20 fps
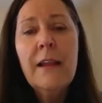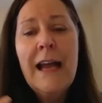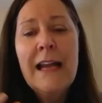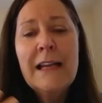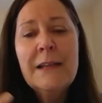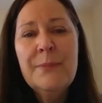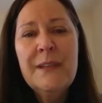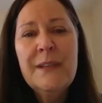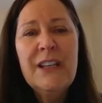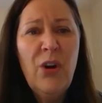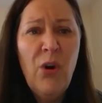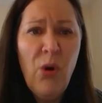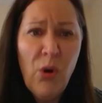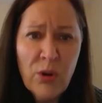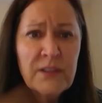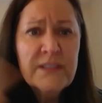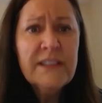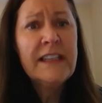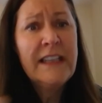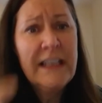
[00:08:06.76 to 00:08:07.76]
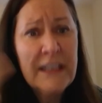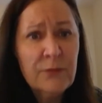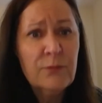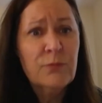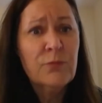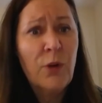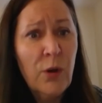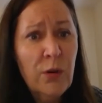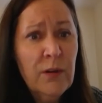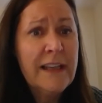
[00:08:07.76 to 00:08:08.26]
I'd be holding it and
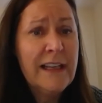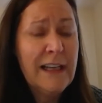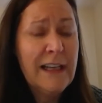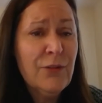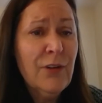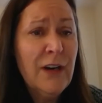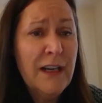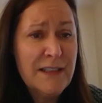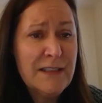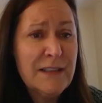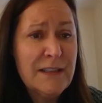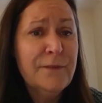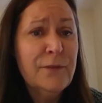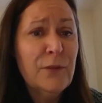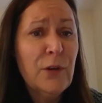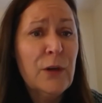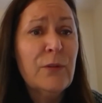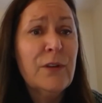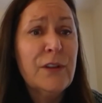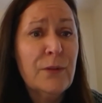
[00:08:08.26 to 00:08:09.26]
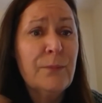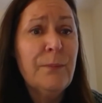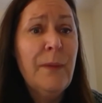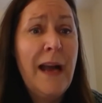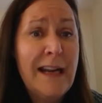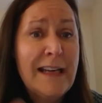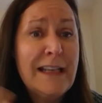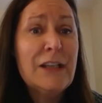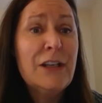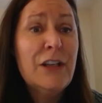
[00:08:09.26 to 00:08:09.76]
rolling across the floor with her
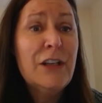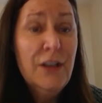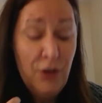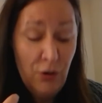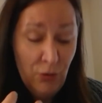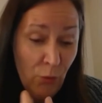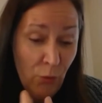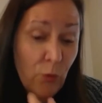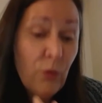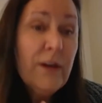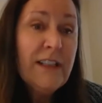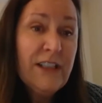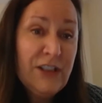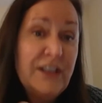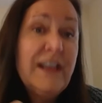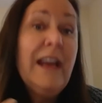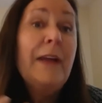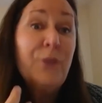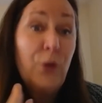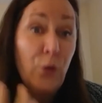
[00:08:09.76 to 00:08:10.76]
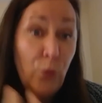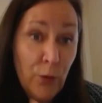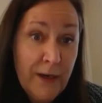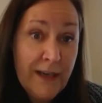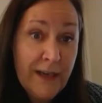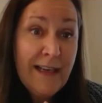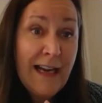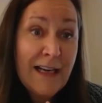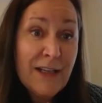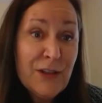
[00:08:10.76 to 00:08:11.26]
body. She'd have to
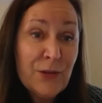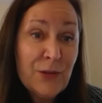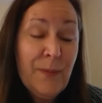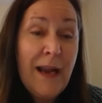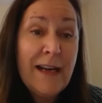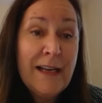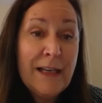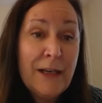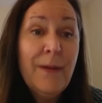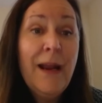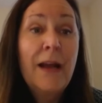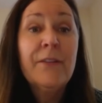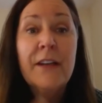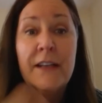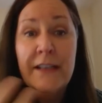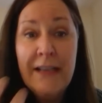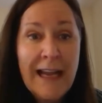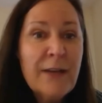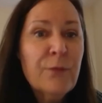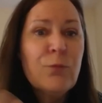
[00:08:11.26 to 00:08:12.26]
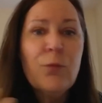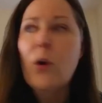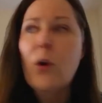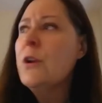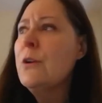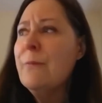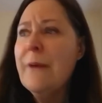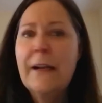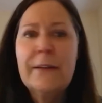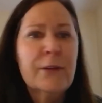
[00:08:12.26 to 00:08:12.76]
organize her body around it, and I'd roll
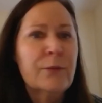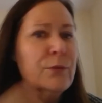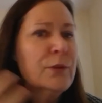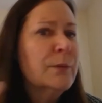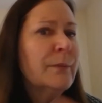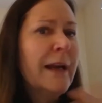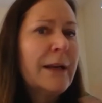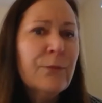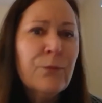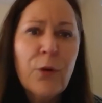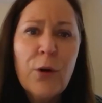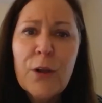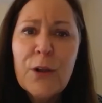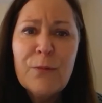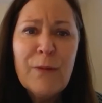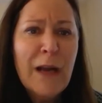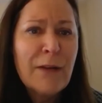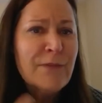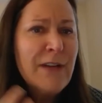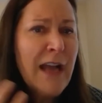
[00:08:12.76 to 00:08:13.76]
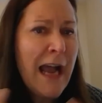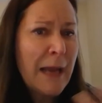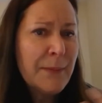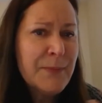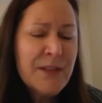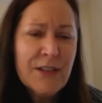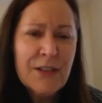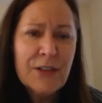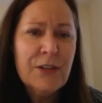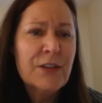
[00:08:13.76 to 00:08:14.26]
around the room. I'd roll around
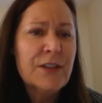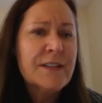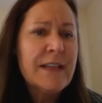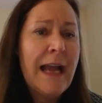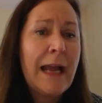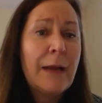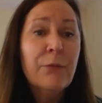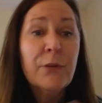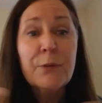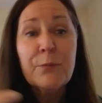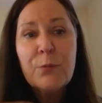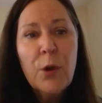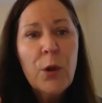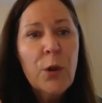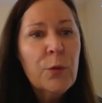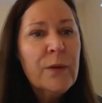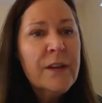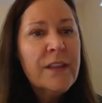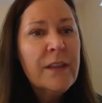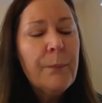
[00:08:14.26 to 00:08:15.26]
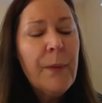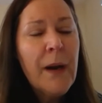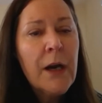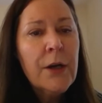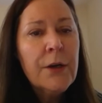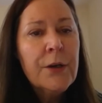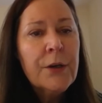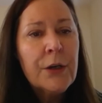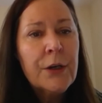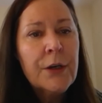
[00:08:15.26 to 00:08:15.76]
obstacles. I would roll with a
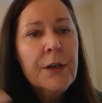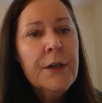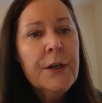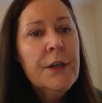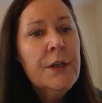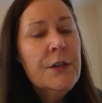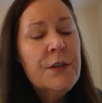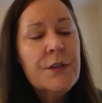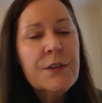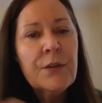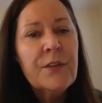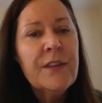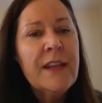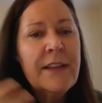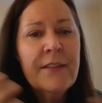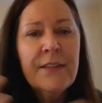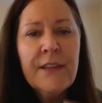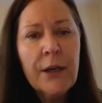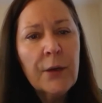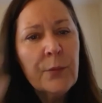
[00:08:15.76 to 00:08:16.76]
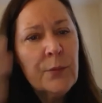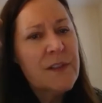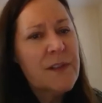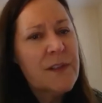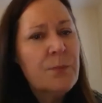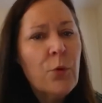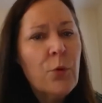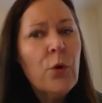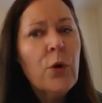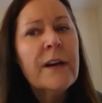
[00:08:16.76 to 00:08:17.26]
partner so that there was
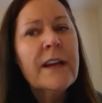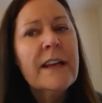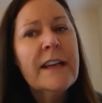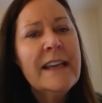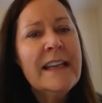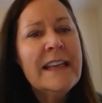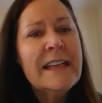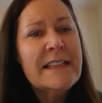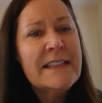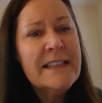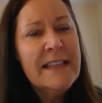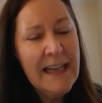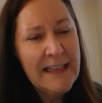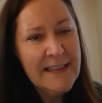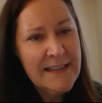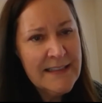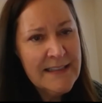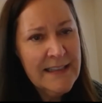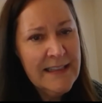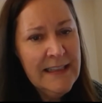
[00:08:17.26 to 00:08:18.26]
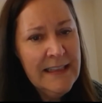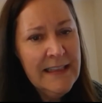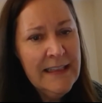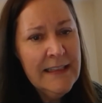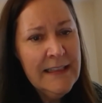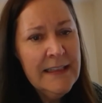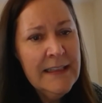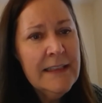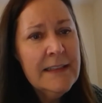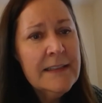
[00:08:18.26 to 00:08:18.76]
more intensity
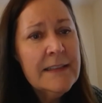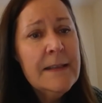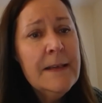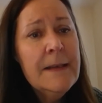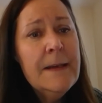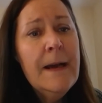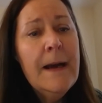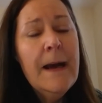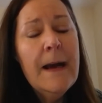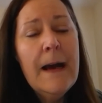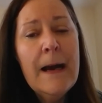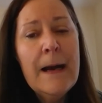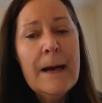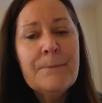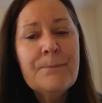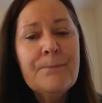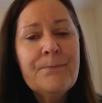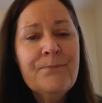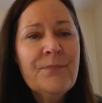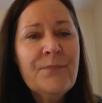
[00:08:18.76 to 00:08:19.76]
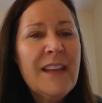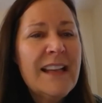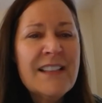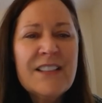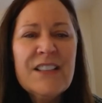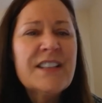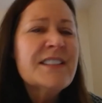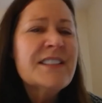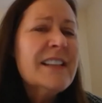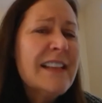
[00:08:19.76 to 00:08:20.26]
in it. It's
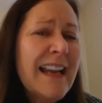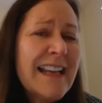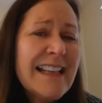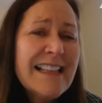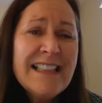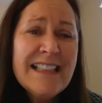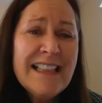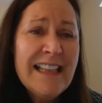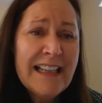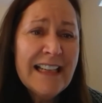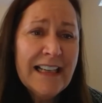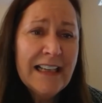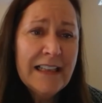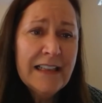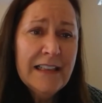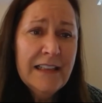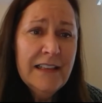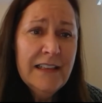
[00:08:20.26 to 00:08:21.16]
just an idea.